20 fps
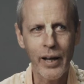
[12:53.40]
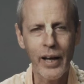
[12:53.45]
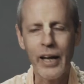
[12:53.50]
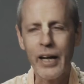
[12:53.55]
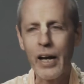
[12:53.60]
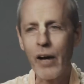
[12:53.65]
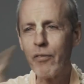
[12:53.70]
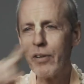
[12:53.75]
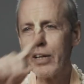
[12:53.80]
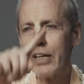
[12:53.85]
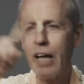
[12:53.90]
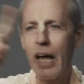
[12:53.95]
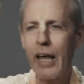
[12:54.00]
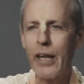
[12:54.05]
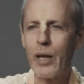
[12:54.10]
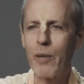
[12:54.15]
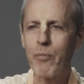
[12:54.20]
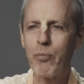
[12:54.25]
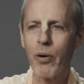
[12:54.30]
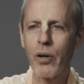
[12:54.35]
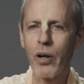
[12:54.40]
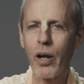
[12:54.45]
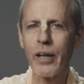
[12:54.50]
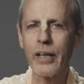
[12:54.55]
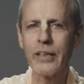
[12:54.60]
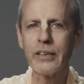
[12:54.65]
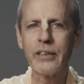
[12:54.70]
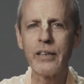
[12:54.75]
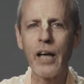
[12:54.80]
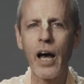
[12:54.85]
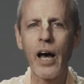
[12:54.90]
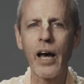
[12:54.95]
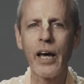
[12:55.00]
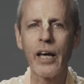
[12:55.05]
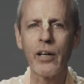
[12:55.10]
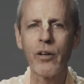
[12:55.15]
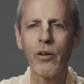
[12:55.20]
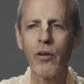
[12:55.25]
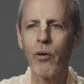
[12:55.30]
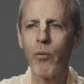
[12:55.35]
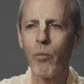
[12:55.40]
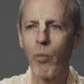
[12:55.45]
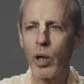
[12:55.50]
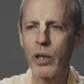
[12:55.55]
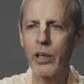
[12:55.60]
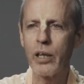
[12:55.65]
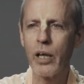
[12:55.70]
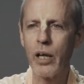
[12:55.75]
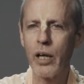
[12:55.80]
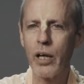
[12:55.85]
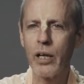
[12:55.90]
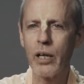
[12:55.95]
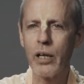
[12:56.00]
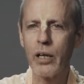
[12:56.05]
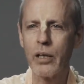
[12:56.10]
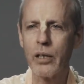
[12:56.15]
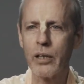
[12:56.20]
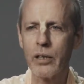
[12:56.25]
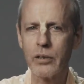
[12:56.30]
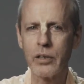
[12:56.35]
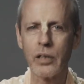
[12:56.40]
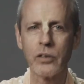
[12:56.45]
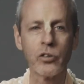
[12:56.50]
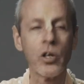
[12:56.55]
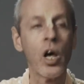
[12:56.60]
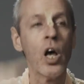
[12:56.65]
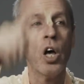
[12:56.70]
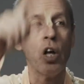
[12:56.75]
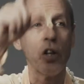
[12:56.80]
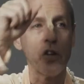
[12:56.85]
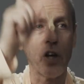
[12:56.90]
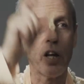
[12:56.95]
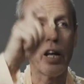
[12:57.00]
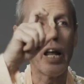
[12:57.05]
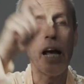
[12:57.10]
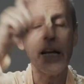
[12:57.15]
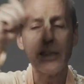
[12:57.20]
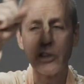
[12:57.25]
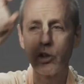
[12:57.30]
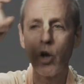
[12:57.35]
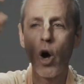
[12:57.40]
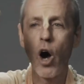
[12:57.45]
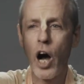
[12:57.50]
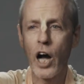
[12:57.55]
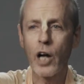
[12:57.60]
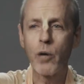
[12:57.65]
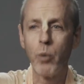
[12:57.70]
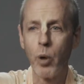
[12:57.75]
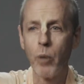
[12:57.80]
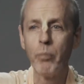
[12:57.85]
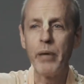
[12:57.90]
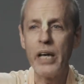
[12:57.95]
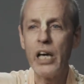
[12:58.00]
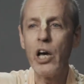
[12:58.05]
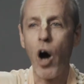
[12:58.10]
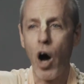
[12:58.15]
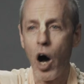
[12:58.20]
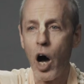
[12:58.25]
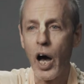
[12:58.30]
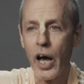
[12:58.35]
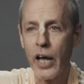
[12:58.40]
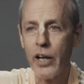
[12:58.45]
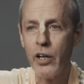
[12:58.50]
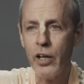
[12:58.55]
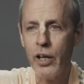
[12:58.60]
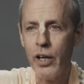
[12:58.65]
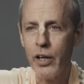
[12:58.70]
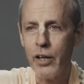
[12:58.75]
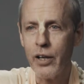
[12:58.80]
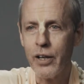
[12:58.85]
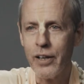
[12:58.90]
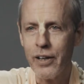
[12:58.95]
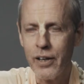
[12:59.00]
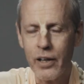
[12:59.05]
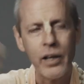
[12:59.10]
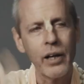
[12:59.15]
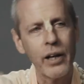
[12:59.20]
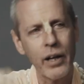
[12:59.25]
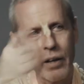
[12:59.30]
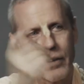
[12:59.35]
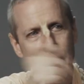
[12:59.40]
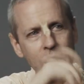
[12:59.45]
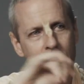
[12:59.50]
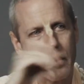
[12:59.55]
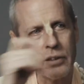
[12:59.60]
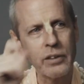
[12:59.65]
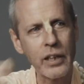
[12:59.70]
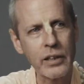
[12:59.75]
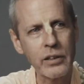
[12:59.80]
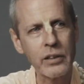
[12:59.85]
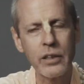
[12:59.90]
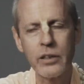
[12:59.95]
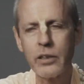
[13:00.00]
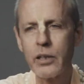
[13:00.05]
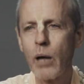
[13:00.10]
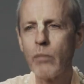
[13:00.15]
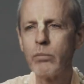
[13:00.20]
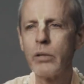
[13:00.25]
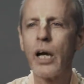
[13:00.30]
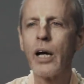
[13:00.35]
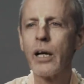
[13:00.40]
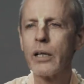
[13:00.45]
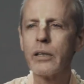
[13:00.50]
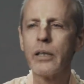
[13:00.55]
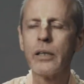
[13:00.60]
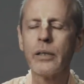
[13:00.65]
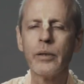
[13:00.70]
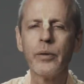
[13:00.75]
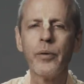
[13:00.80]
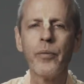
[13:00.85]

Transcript: And every day they put on the sign it says, "Today's talk will be on," and then it says the subject.